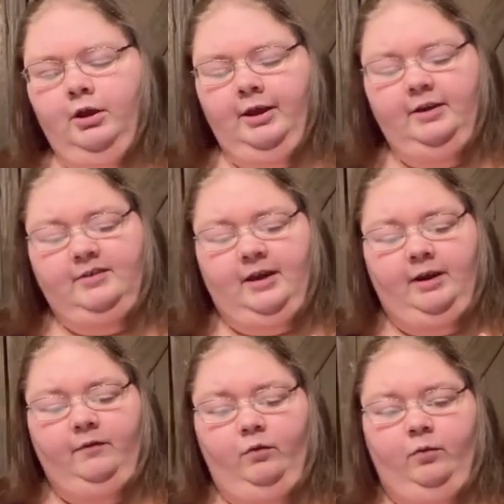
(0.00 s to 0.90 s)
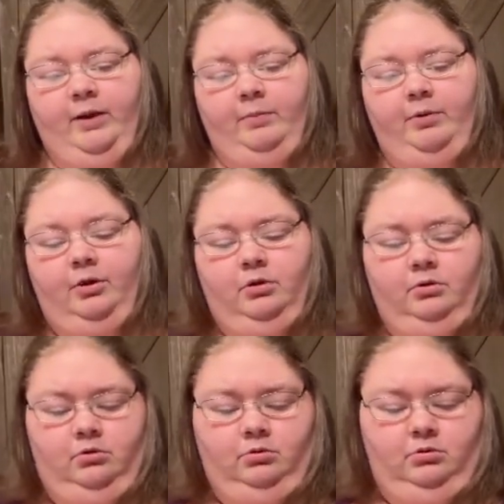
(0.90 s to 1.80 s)
It's kind of a whip,
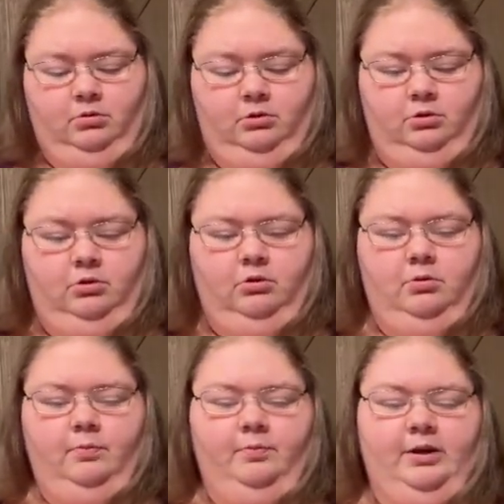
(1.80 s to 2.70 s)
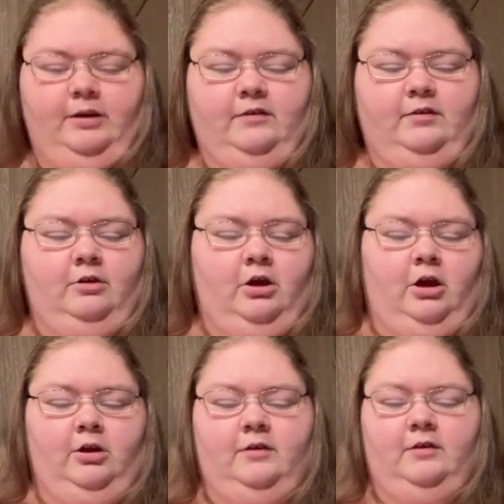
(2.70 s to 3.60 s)
but it's
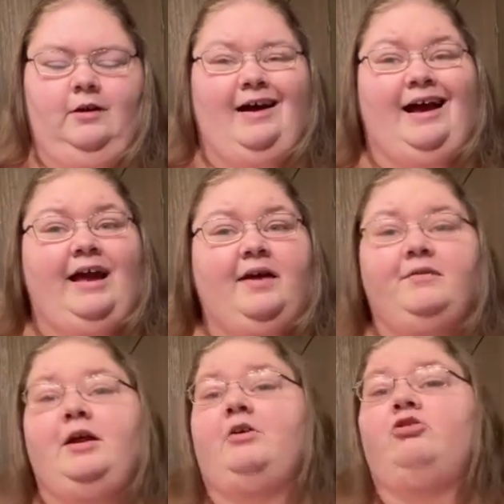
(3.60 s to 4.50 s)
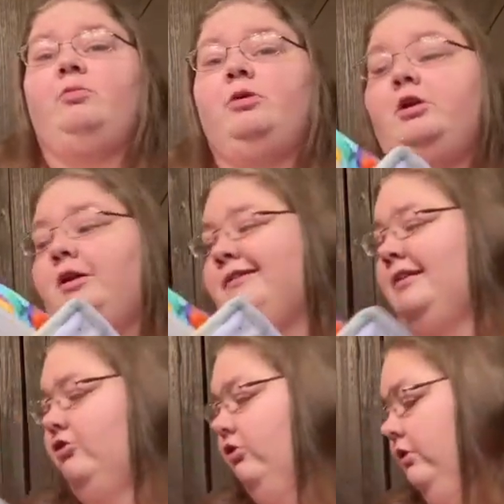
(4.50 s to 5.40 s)
not, I haven't actually put any
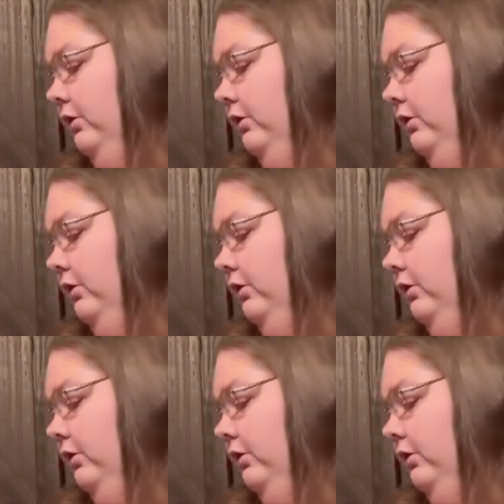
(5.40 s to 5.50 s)
stitches in